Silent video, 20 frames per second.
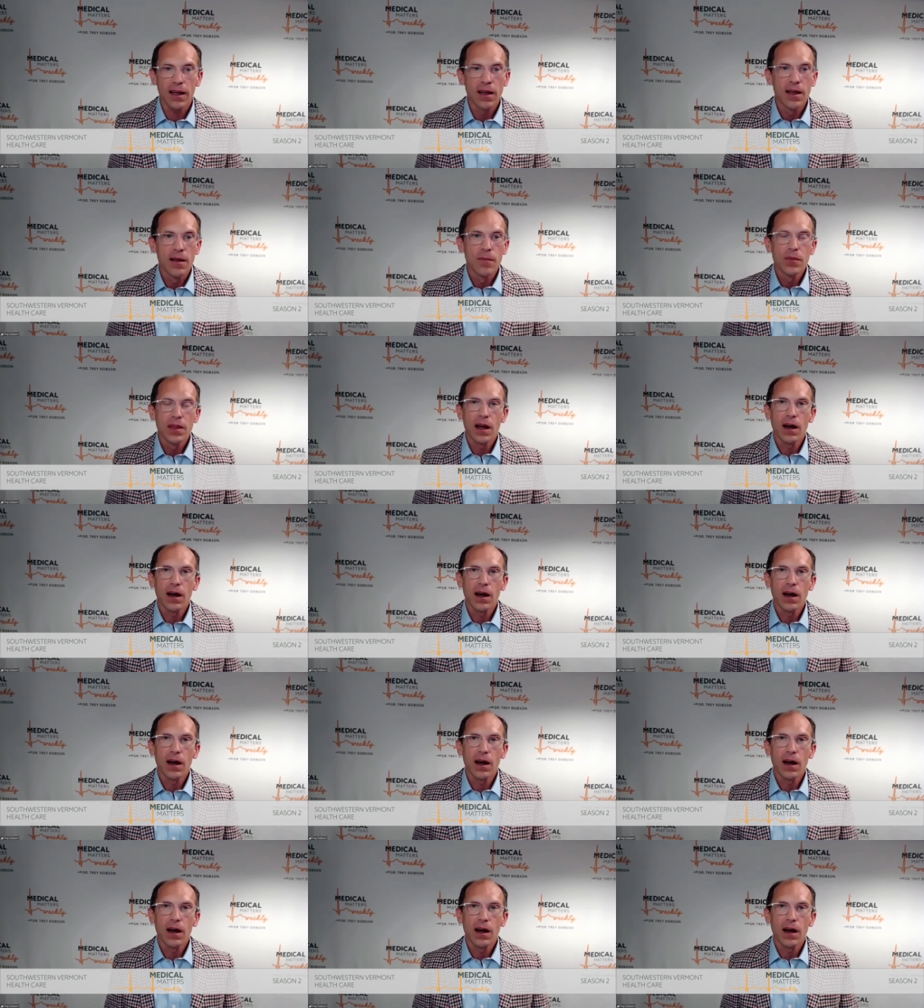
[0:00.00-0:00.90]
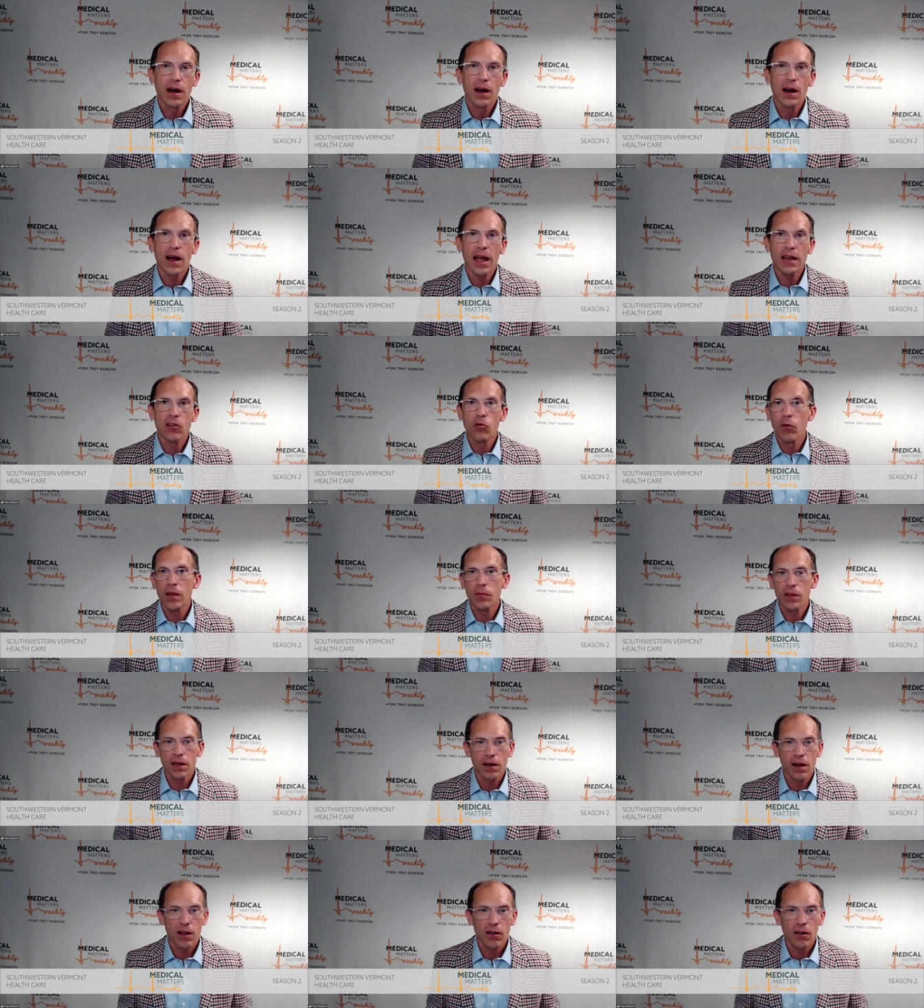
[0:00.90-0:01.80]
uh, and $20
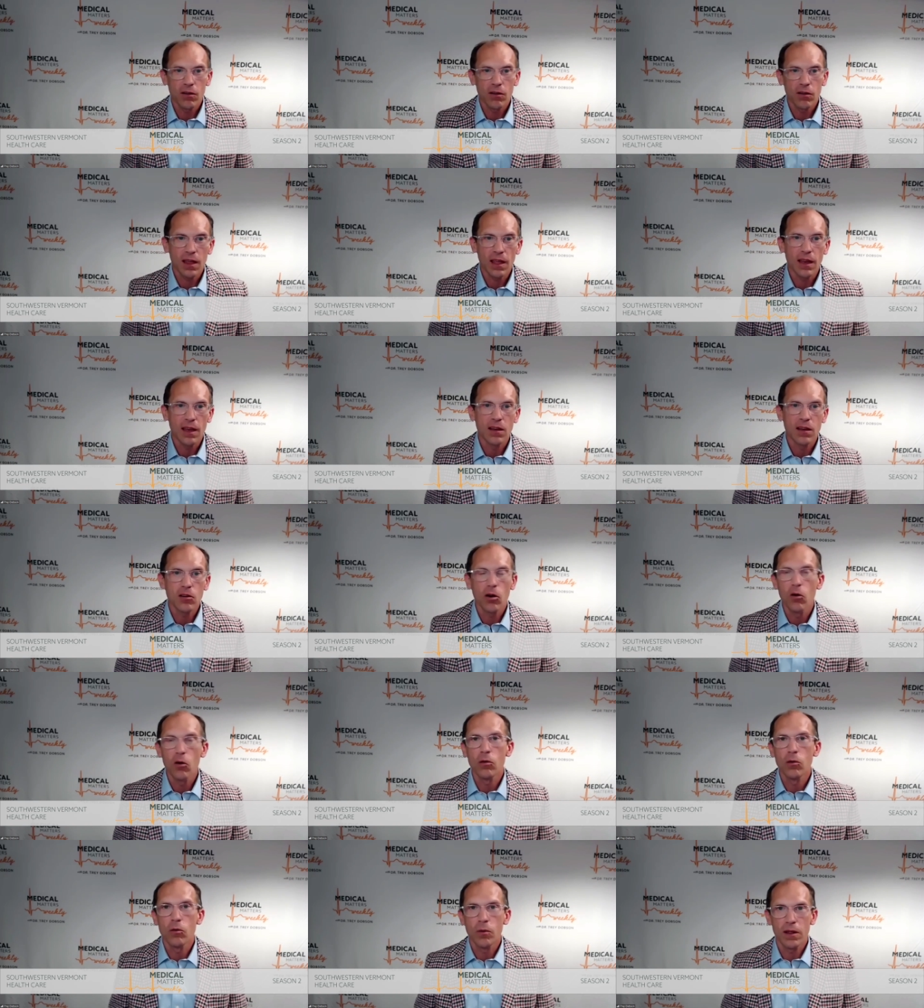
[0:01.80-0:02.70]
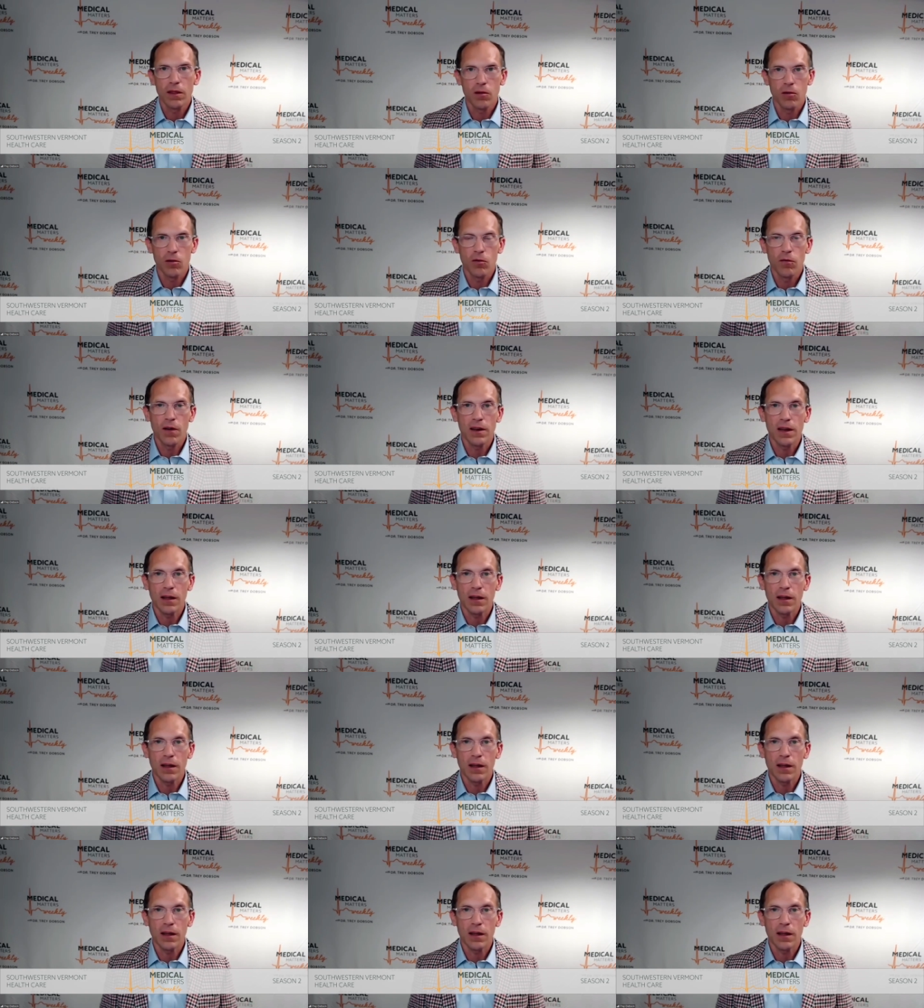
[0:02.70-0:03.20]
million in total research funding.